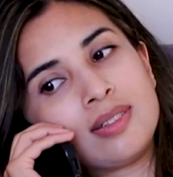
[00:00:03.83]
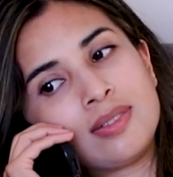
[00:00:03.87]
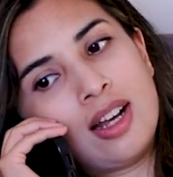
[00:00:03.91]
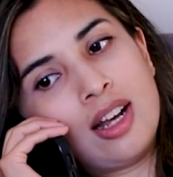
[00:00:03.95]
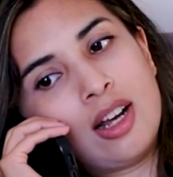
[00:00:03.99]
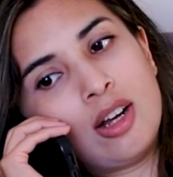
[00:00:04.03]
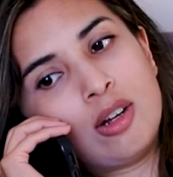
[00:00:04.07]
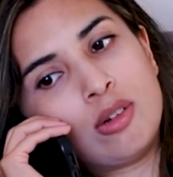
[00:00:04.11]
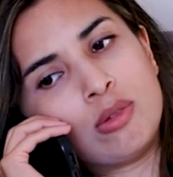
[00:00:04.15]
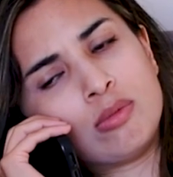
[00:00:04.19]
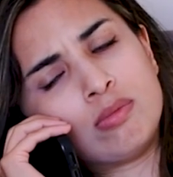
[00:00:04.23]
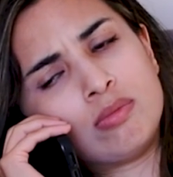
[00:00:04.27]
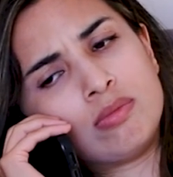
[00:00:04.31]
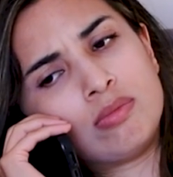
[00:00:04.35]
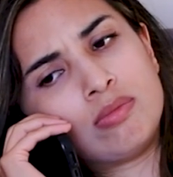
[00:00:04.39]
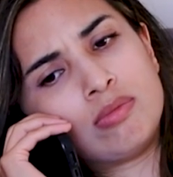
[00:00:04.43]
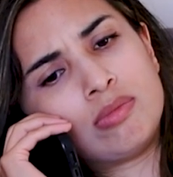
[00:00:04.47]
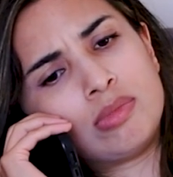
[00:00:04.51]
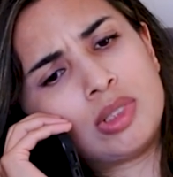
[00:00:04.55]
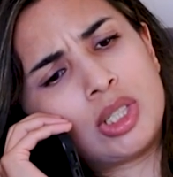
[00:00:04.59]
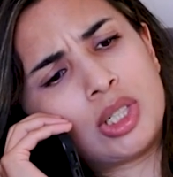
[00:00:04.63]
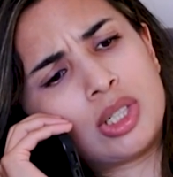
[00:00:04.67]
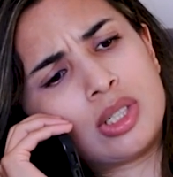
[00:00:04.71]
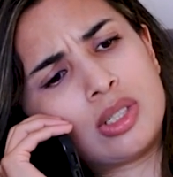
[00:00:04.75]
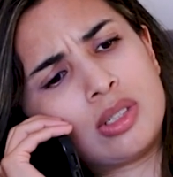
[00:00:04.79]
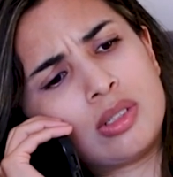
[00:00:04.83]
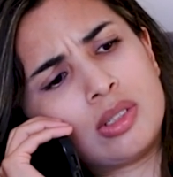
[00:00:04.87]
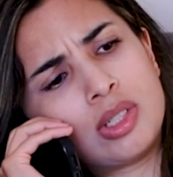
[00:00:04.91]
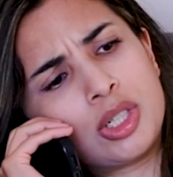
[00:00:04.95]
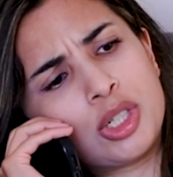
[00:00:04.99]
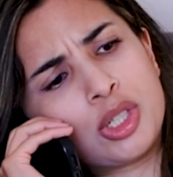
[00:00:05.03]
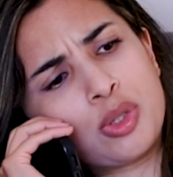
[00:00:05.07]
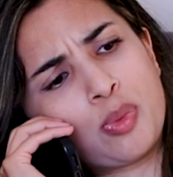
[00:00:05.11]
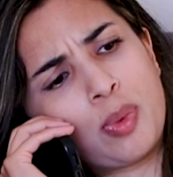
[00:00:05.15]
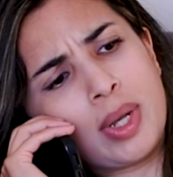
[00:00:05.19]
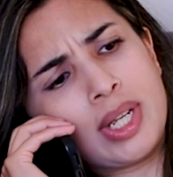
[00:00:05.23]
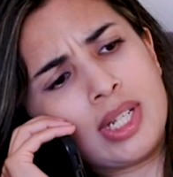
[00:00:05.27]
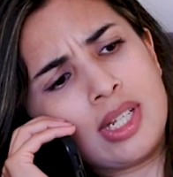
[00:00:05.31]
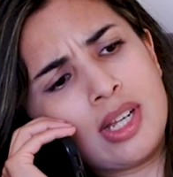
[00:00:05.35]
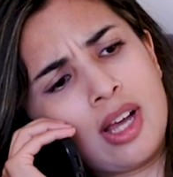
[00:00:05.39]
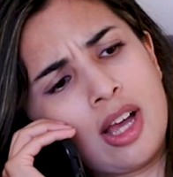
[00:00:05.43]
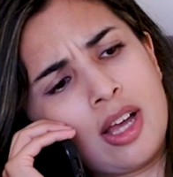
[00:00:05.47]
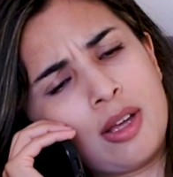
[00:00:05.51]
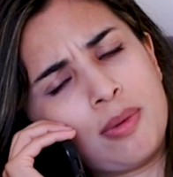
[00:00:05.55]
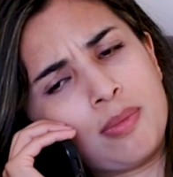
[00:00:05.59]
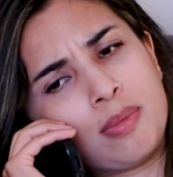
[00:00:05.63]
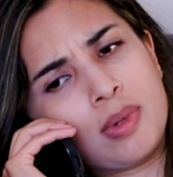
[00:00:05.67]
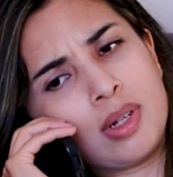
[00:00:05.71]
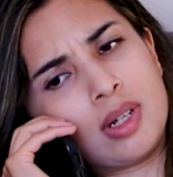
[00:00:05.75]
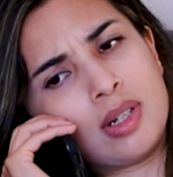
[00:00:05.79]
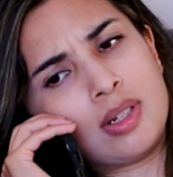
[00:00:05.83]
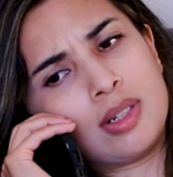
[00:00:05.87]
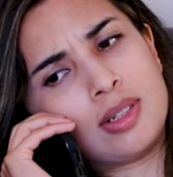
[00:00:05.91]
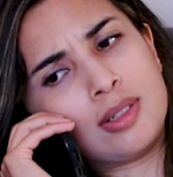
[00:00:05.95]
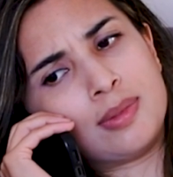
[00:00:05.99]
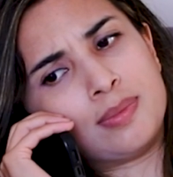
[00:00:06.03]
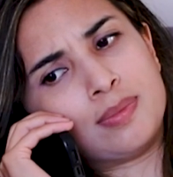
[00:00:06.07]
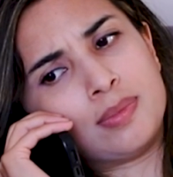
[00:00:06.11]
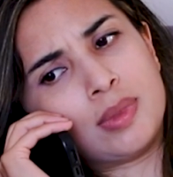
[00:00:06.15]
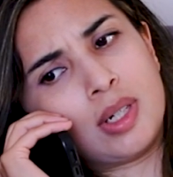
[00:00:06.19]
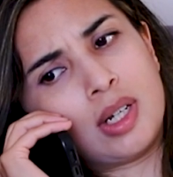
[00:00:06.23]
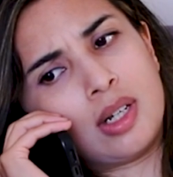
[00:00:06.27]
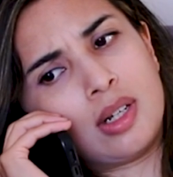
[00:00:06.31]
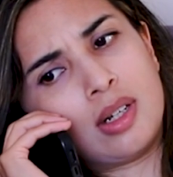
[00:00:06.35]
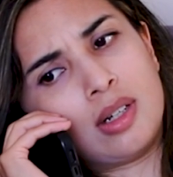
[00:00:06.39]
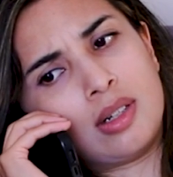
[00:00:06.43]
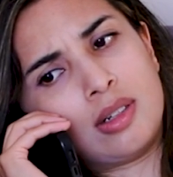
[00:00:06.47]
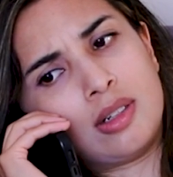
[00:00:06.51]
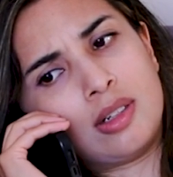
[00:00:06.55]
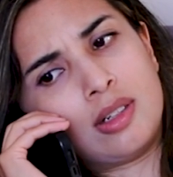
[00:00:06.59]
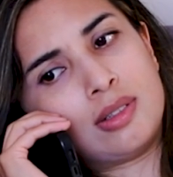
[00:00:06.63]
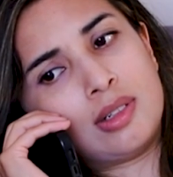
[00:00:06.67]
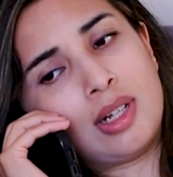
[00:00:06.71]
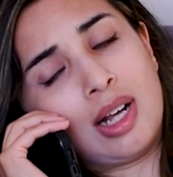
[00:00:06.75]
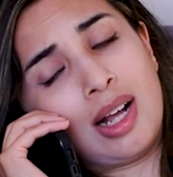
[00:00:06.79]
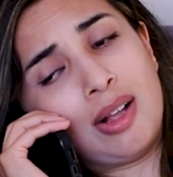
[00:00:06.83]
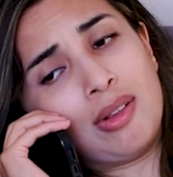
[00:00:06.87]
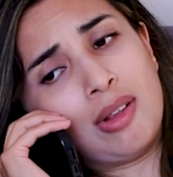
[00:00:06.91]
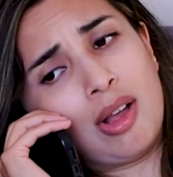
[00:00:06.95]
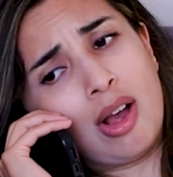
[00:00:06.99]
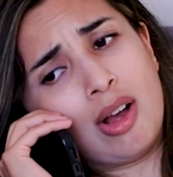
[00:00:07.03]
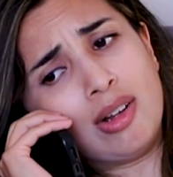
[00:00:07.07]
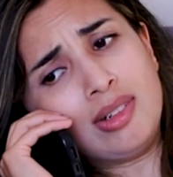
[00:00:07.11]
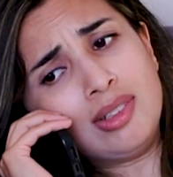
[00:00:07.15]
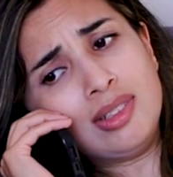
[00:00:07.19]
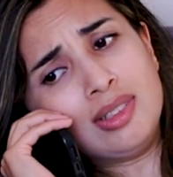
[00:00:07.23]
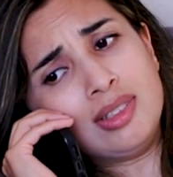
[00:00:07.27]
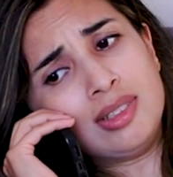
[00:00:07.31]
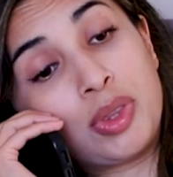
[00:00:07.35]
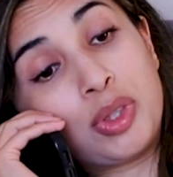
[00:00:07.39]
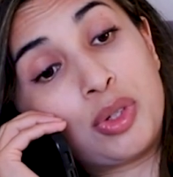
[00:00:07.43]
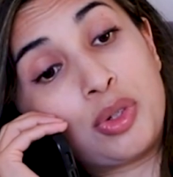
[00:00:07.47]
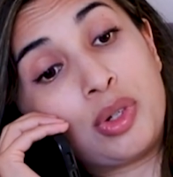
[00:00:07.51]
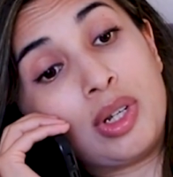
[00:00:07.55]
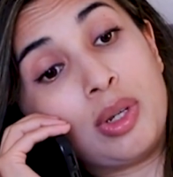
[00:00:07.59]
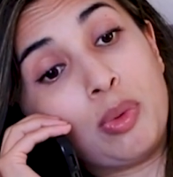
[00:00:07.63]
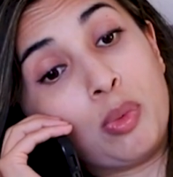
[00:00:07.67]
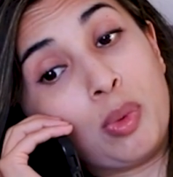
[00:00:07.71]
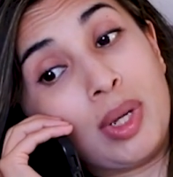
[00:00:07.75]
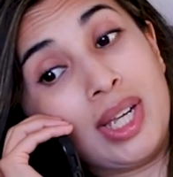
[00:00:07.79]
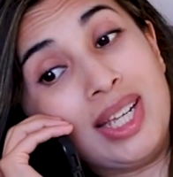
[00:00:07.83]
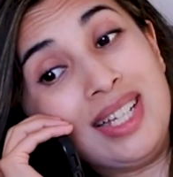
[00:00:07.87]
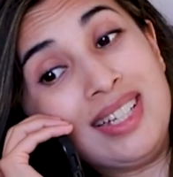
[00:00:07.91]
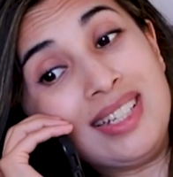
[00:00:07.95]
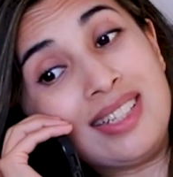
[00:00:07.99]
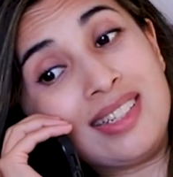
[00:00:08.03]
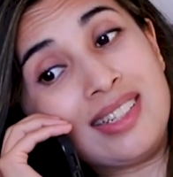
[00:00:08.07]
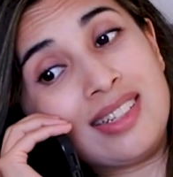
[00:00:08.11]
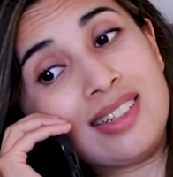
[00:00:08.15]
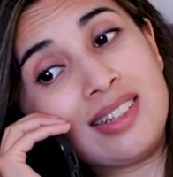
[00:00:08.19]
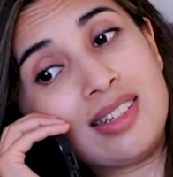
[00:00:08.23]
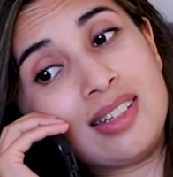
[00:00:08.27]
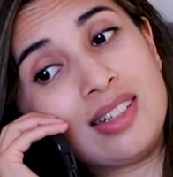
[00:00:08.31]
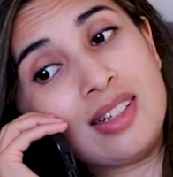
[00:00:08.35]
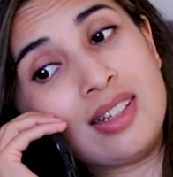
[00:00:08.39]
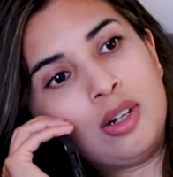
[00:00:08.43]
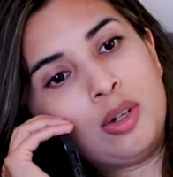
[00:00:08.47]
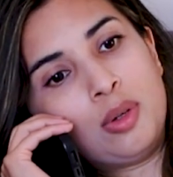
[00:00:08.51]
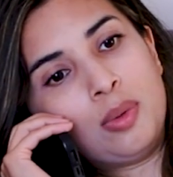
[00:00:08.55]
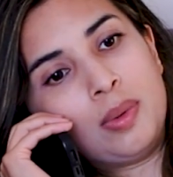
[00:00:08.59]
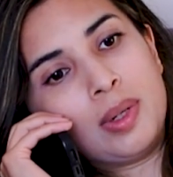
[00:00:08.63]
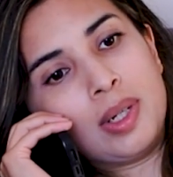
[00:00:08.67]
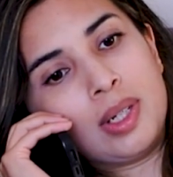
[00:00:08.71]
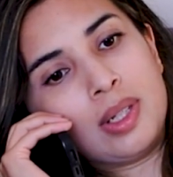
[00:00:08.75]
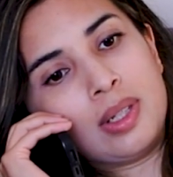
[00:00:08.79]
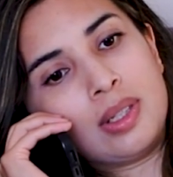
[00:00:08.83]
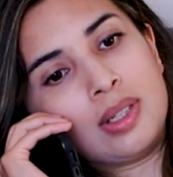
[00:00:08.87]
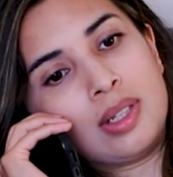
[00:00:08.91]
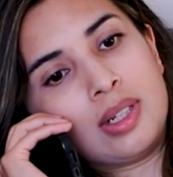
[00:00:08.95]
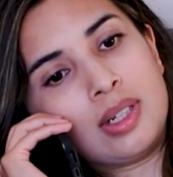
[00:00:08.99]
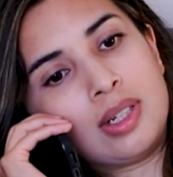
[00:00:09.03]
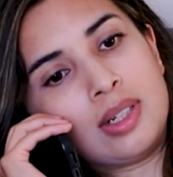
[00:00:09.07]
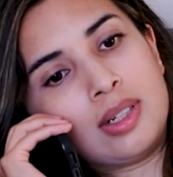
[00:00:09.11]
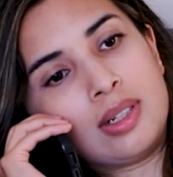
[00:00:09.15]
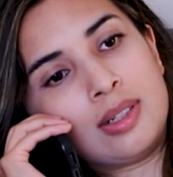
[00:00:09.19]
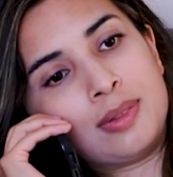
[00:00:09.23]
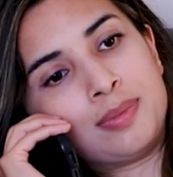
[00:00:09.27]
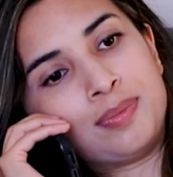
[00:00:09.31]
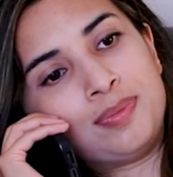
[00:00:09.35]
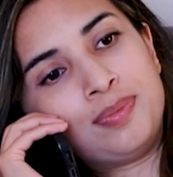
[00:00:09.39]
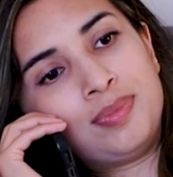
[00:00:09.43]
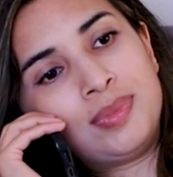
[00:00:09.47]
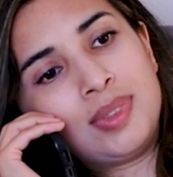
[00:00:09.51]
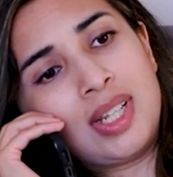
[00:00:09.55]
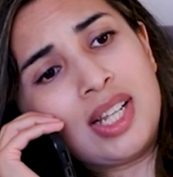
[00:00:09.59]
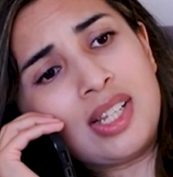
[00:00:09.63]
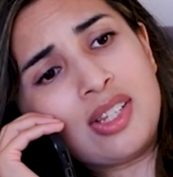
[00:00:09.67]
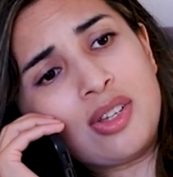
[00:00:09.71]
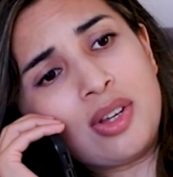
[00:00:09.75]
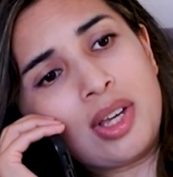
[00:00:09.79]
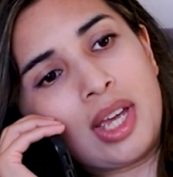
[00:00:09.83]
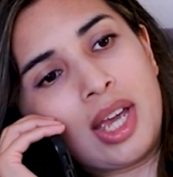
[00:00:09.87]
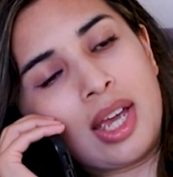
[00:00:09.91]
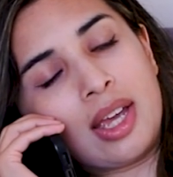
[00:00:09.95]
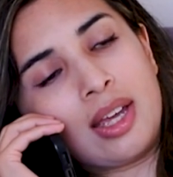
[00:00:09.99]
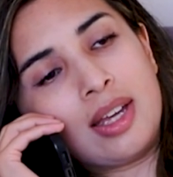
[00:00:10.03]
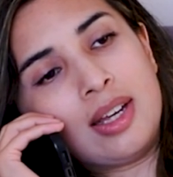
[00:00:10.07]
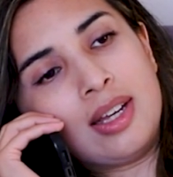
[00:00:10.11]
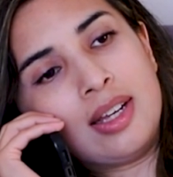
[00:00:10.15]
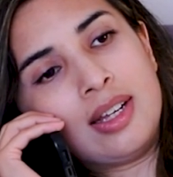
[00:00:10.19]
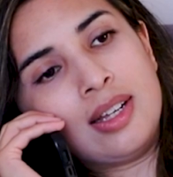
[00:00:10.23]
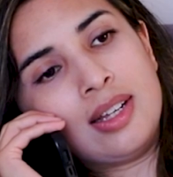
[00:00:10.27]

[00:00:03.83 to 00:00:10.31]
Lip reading: Oh, there's a wait time. How long? 3 weeks? Oh well, that's okay.